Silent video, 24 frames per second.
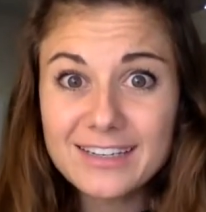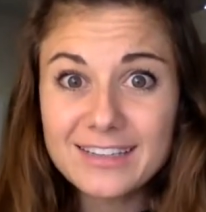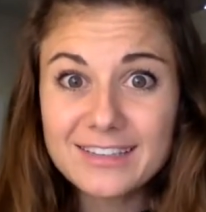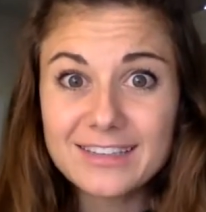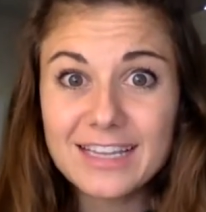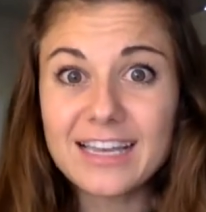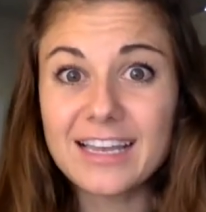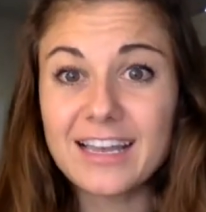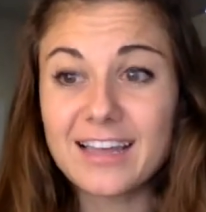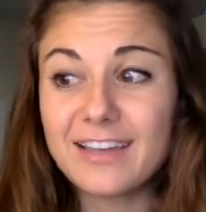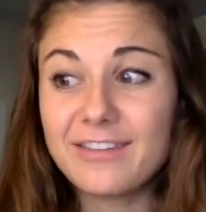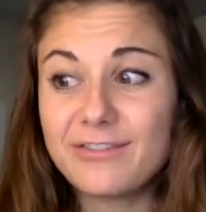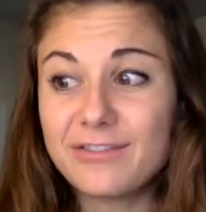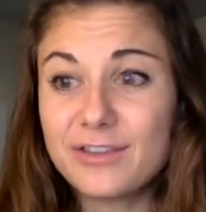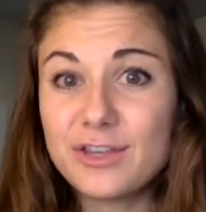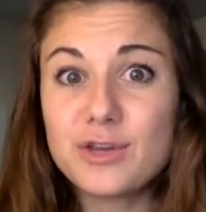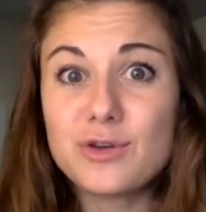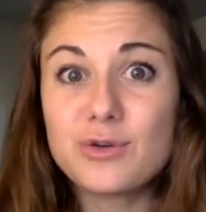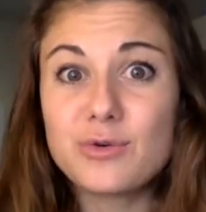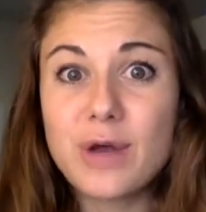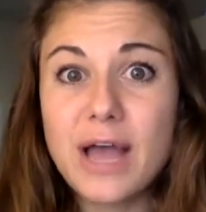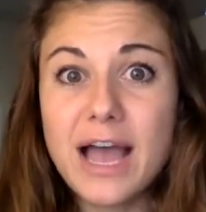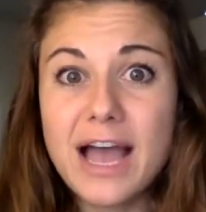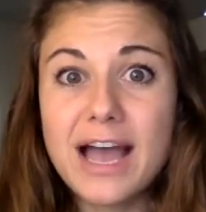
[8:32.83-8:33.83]
Like if
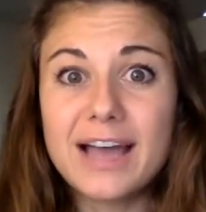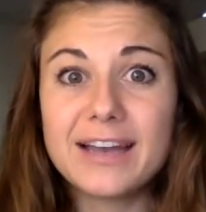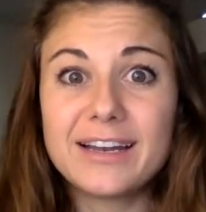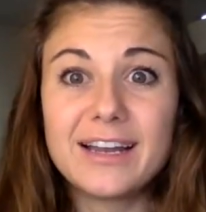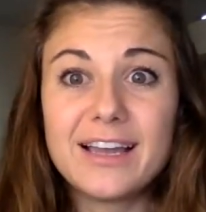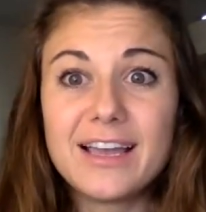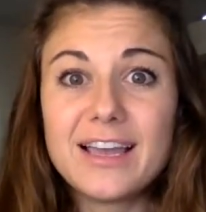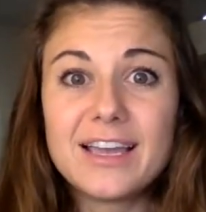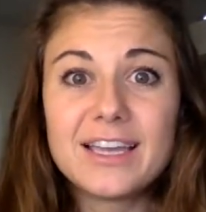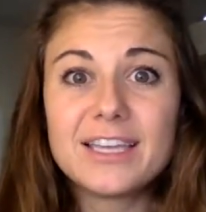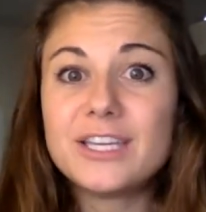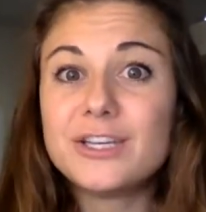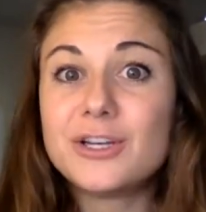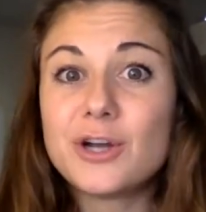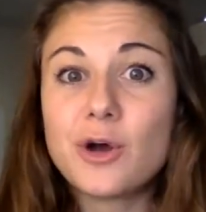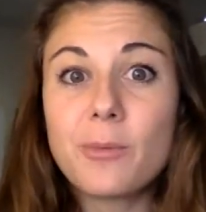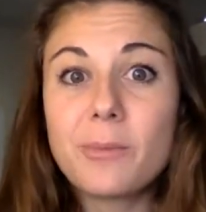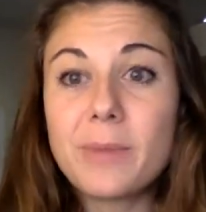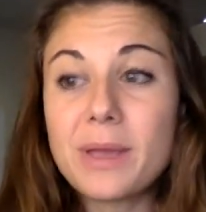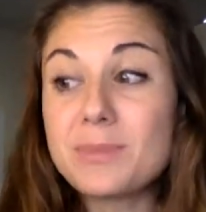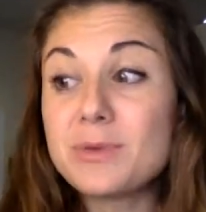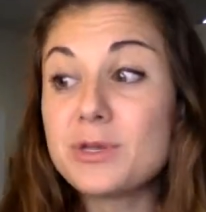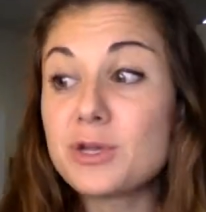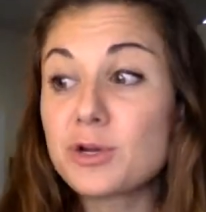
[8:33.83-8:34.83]
you had,
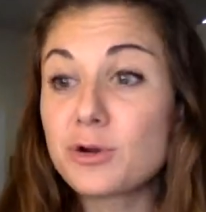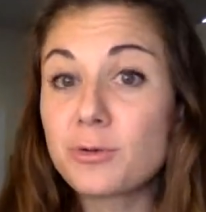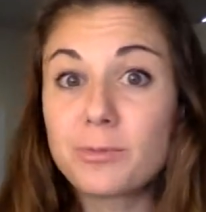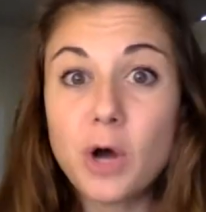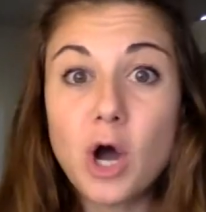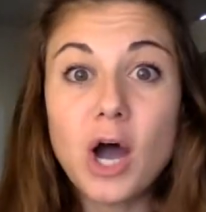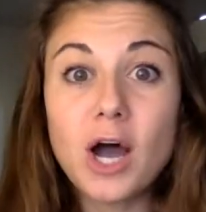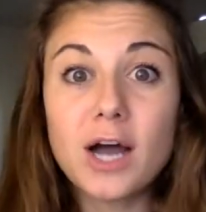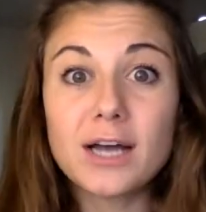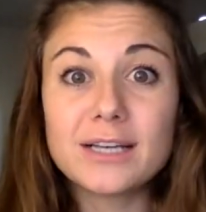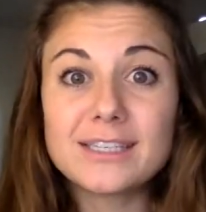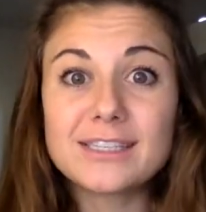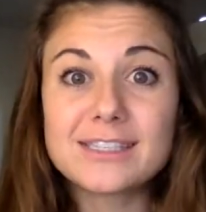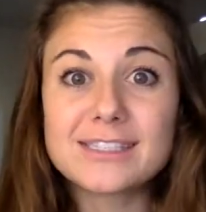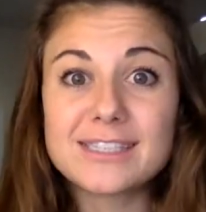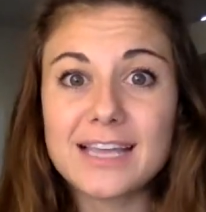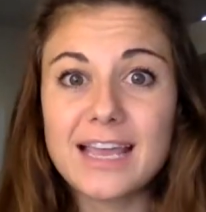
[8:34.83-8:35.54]
maybe your boss